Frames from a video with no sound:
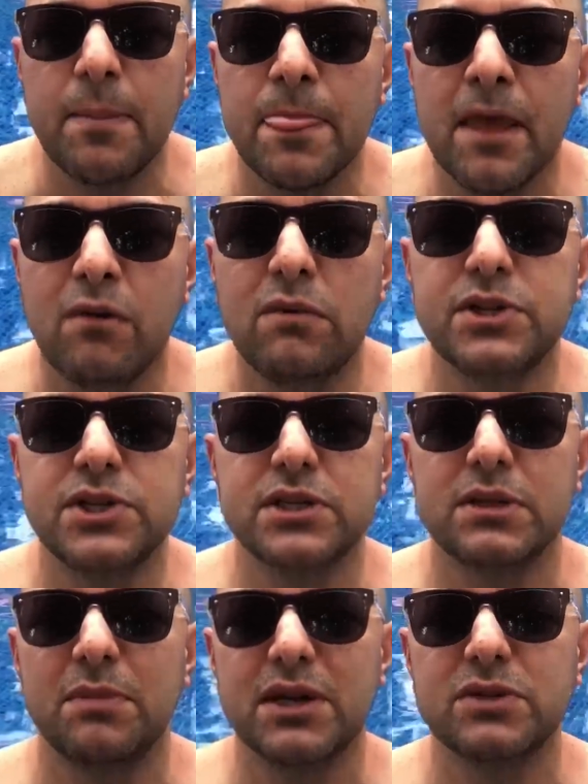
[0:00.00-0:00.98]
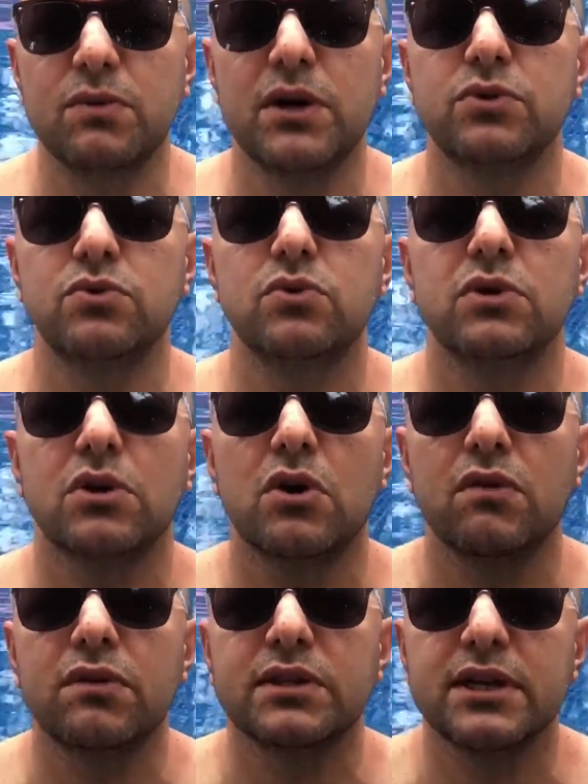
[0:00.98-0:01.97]
which is the best way to do the
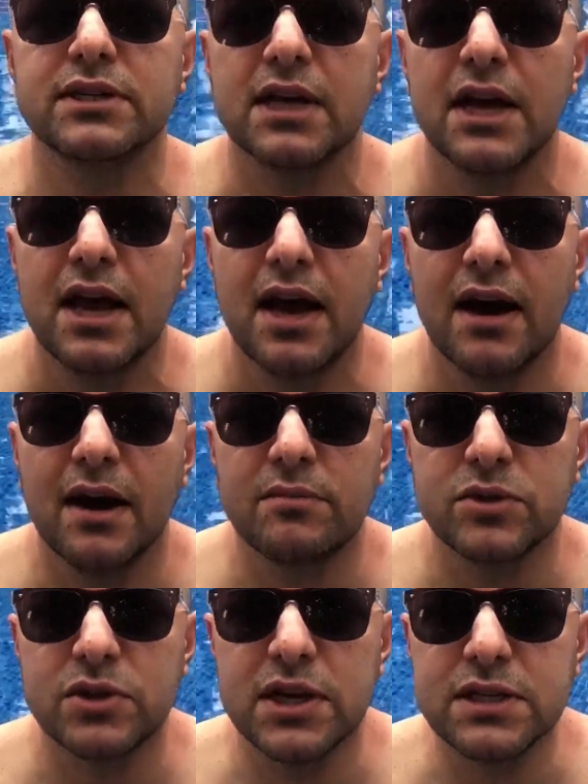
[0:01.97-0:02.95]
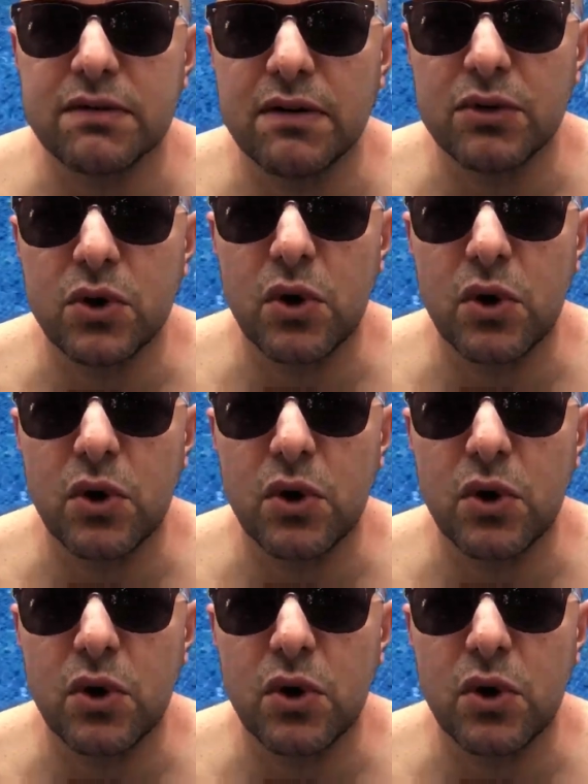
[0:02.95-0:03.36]
COVID test. So that's why we're going